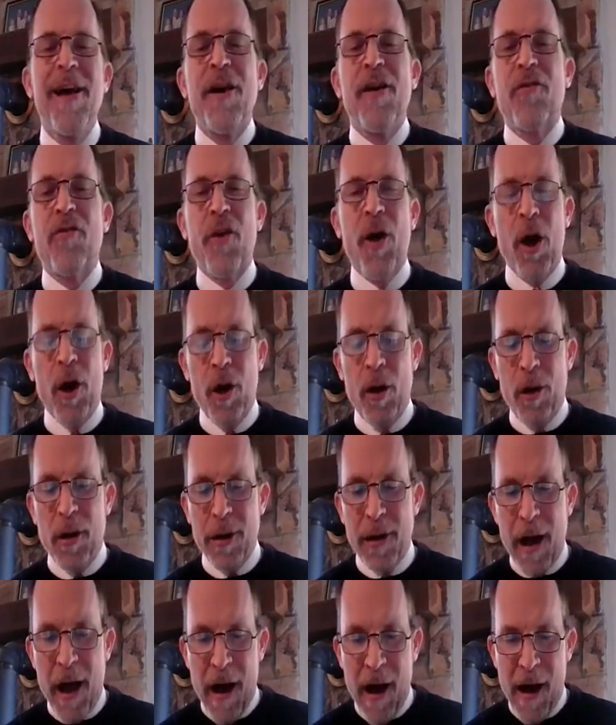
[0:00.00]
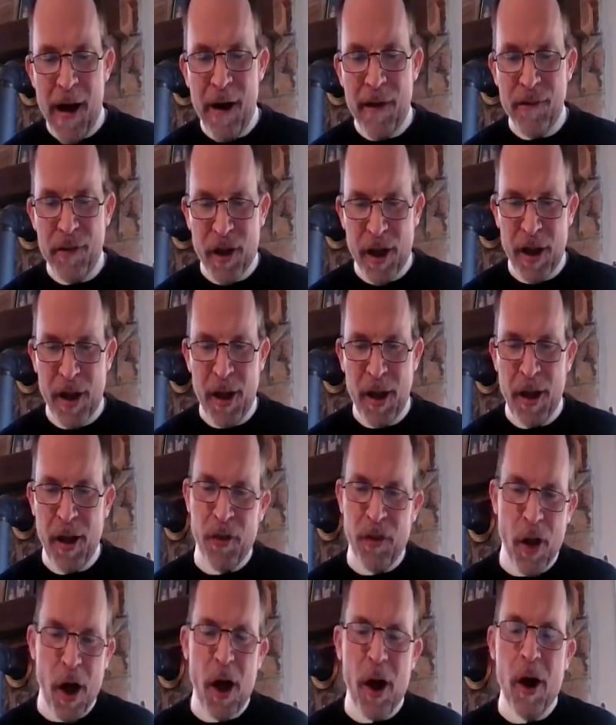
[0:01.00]
So loved He
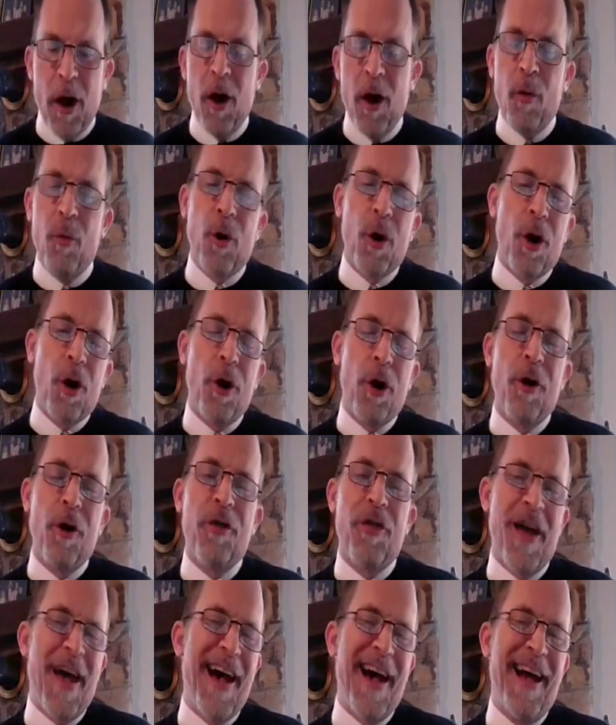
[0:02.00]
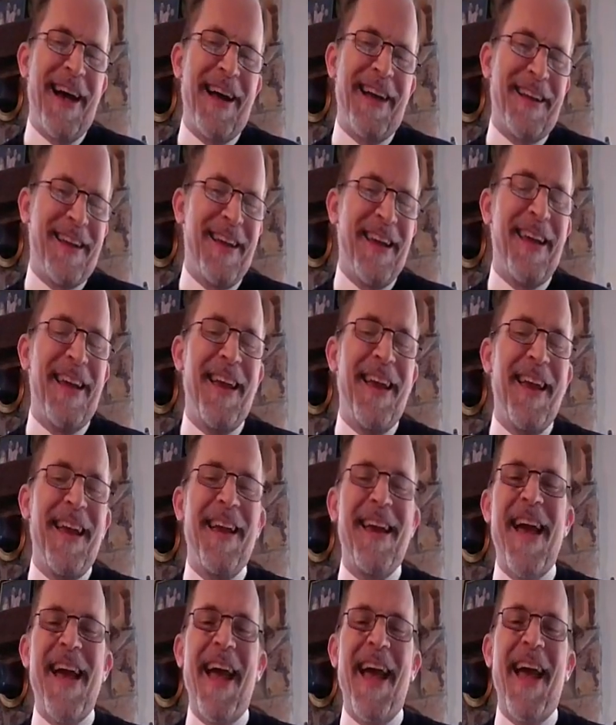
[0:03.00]
the world that He
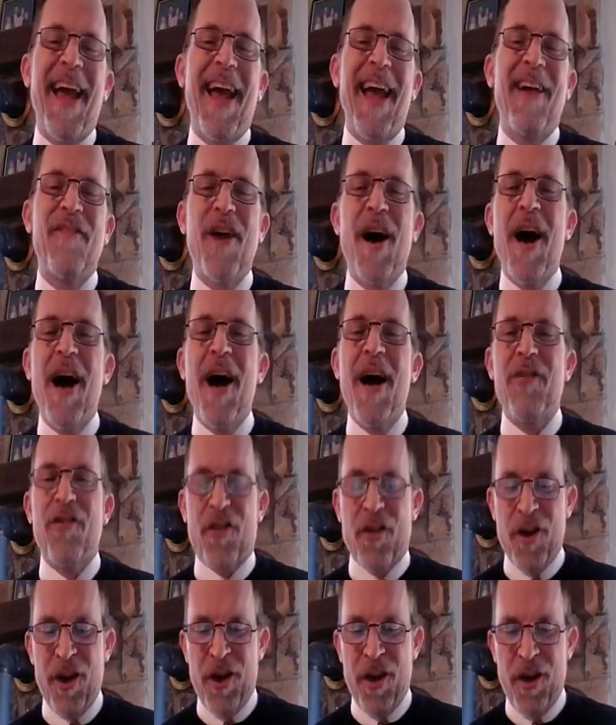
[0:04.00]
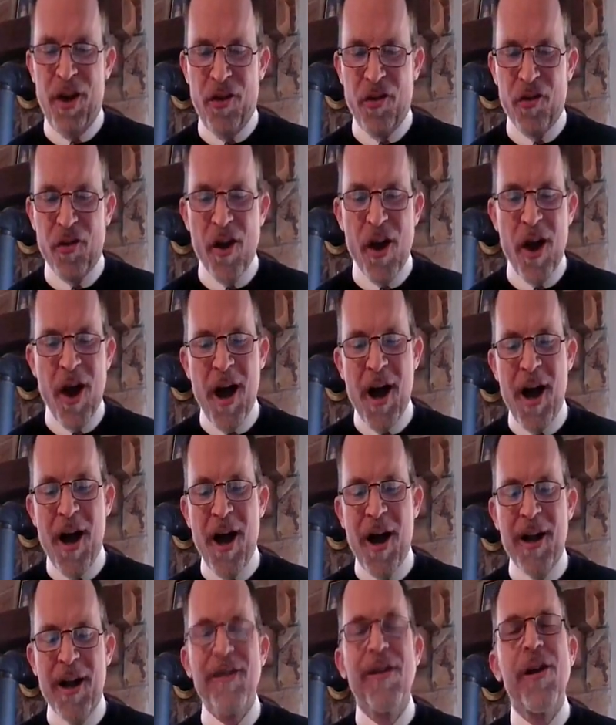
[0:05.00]
gave us His
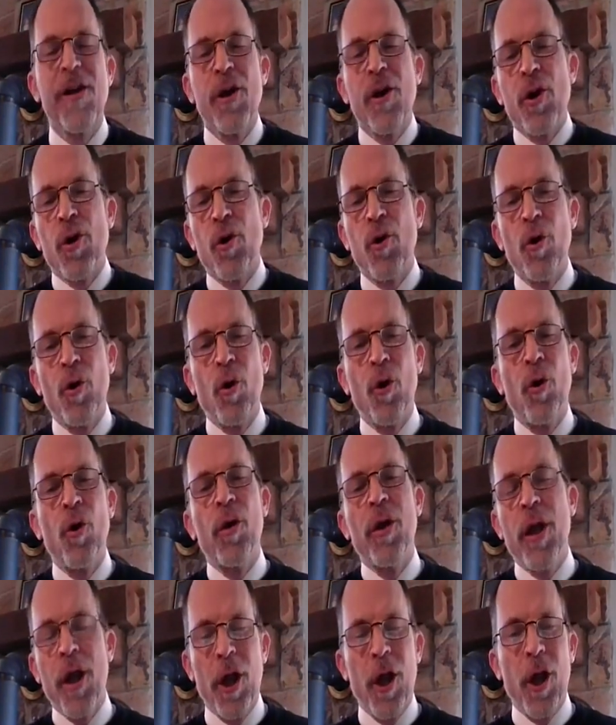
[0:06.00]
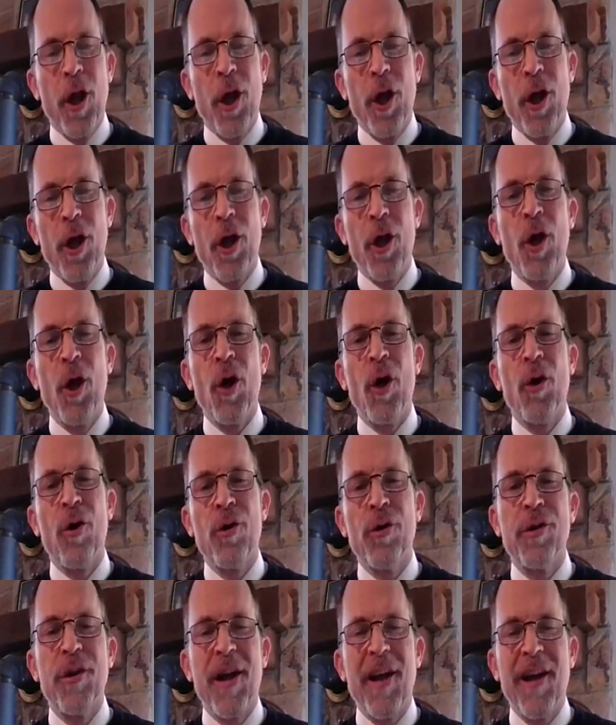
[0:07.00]
Son, who
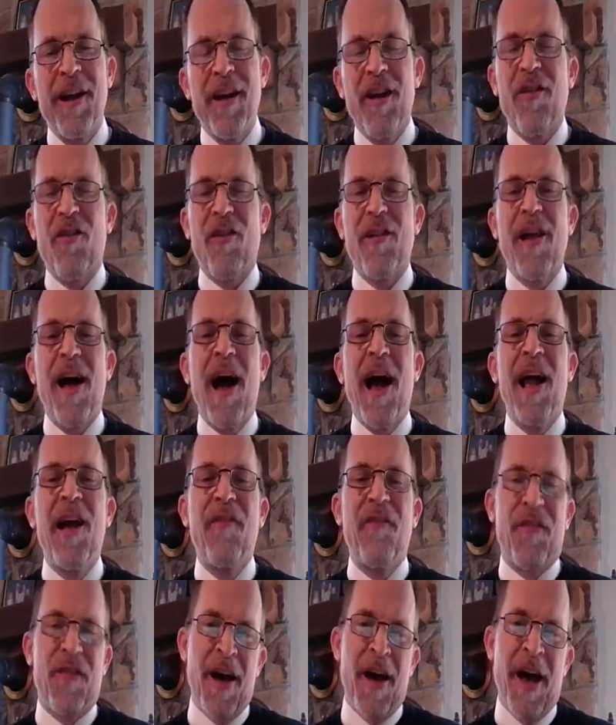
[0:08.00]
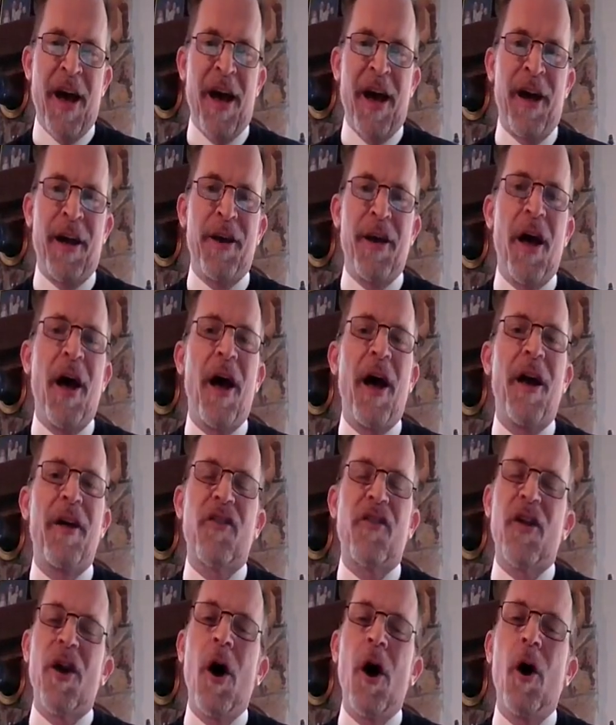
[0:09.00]
yielded His life and
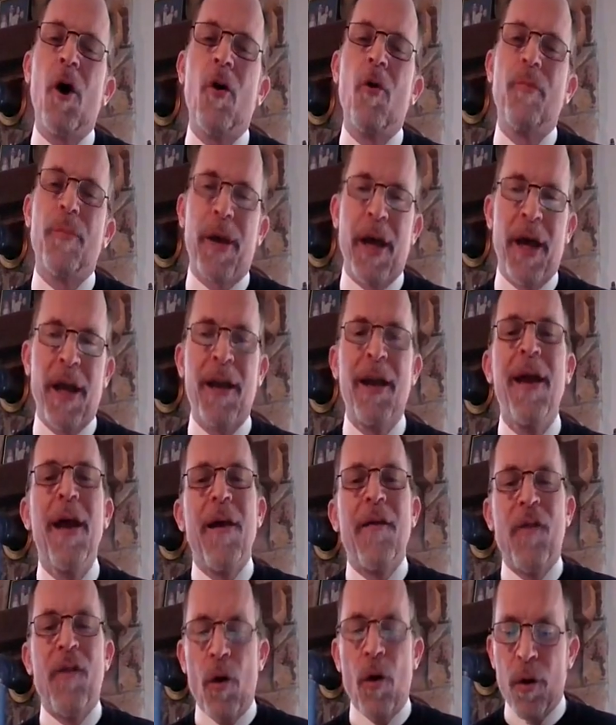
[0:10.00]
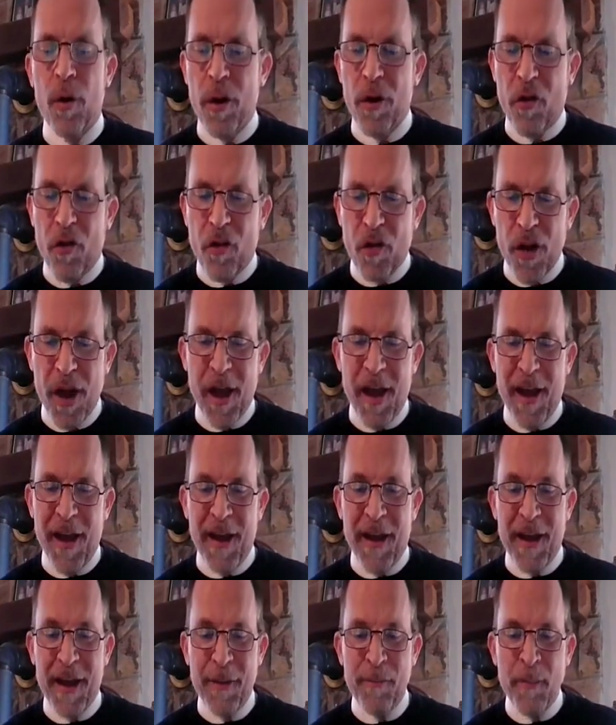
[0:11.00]
atonement for
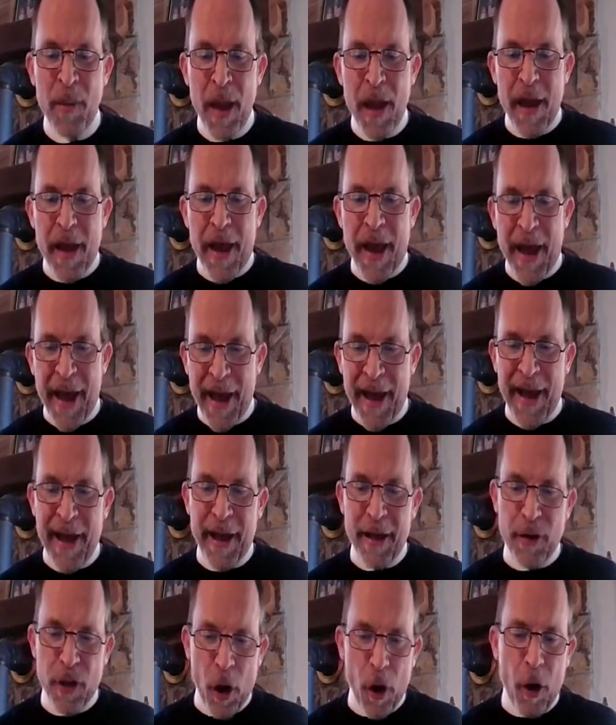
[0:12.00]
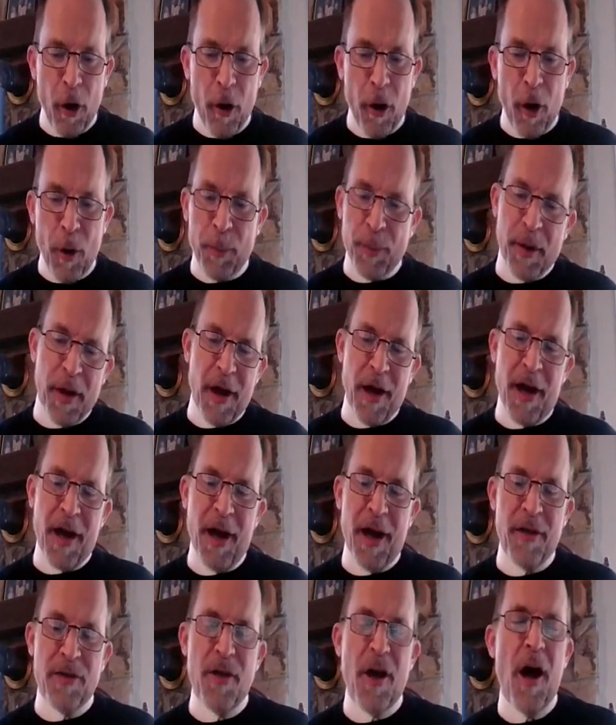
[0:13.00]
sin, and
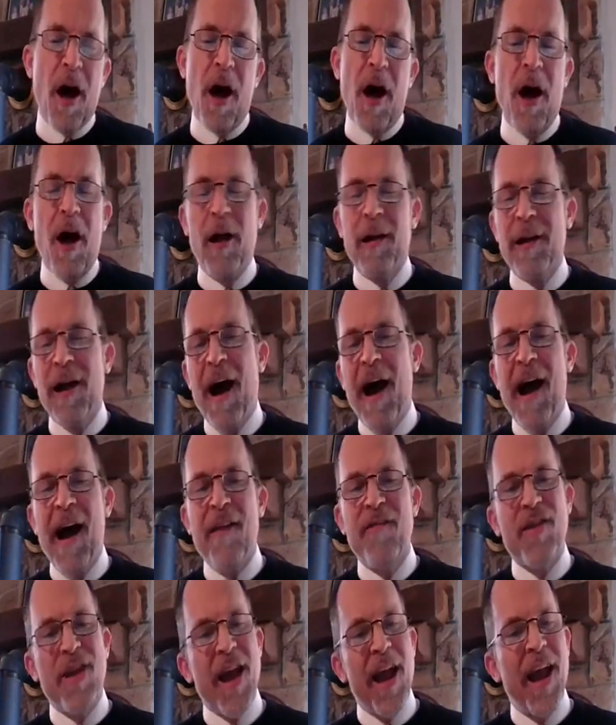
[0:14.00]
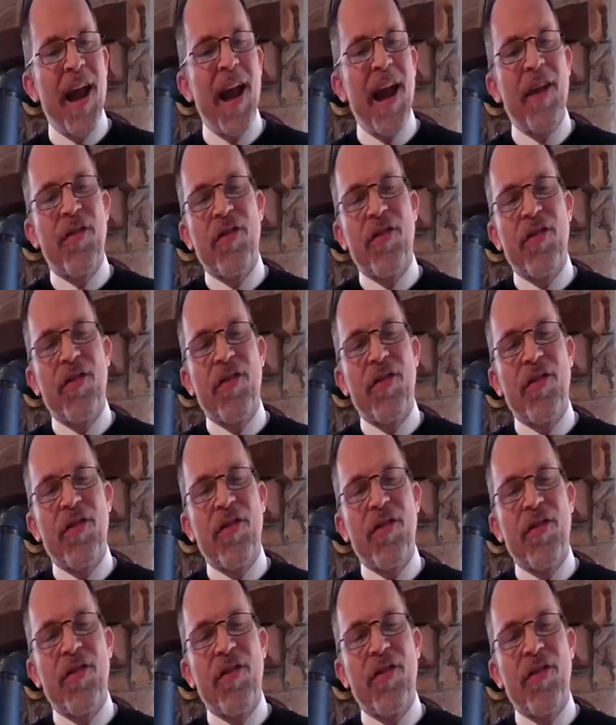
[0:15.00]
opened the life gate
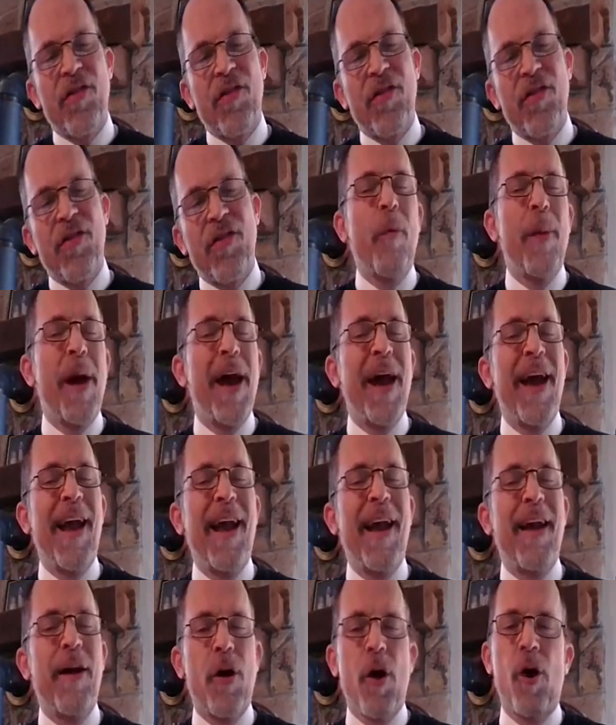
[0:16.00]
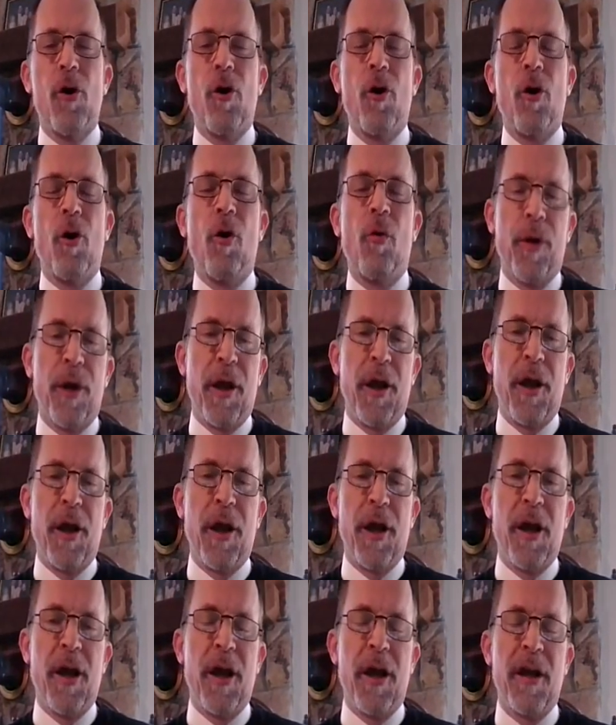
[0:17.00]
that may go
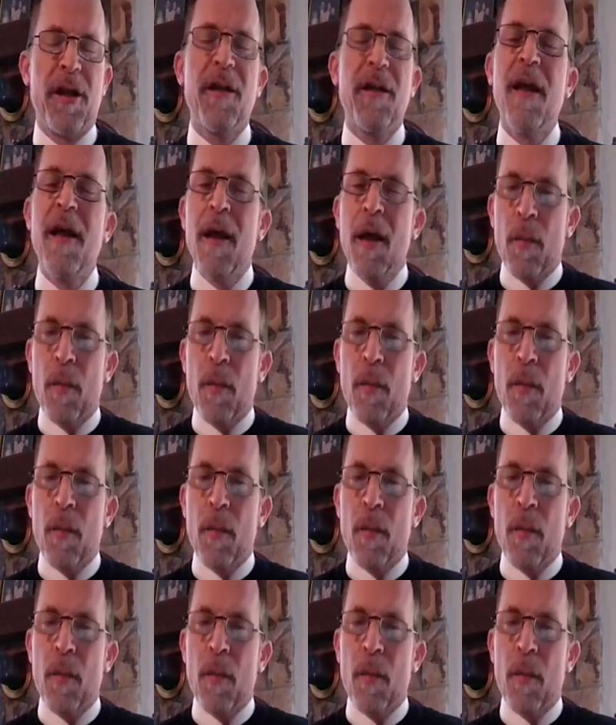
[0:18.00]
in.